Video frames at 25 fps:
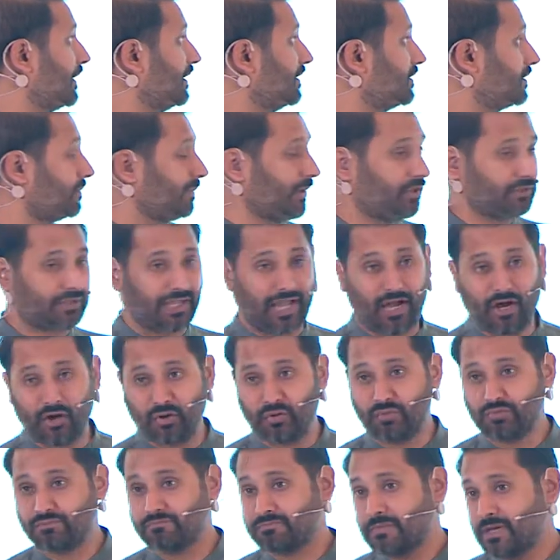is about
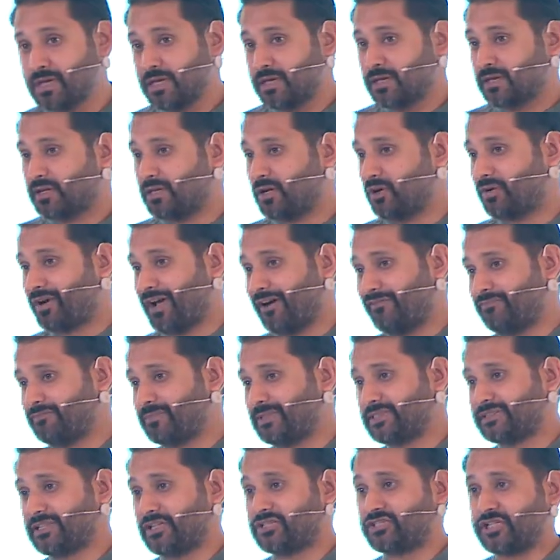how, you know,
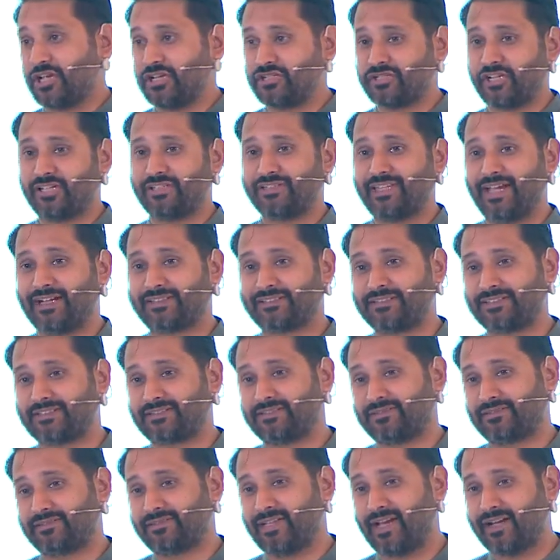governments are changing
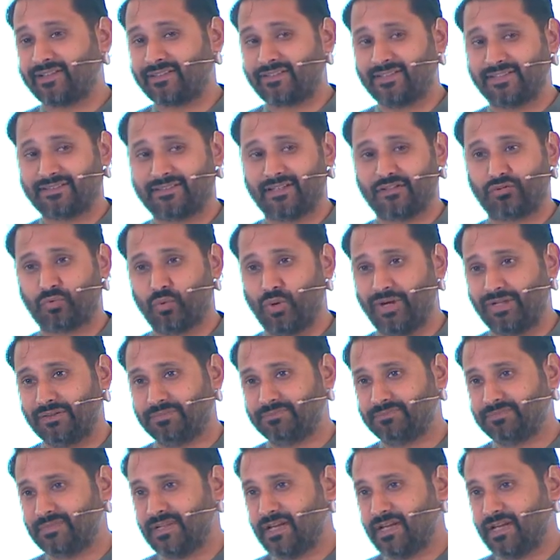tactics as well.